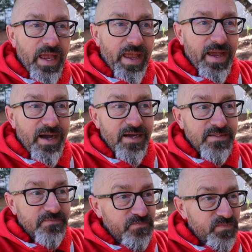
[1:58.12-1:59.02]

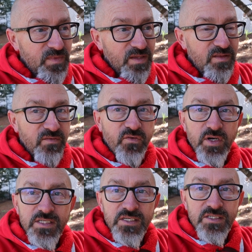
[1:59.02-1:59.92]
And the
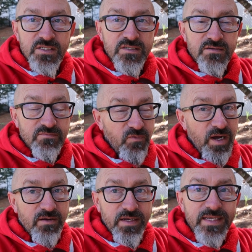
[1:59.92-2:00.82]
voice is,
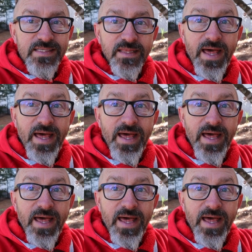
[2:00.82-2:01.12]
well, it's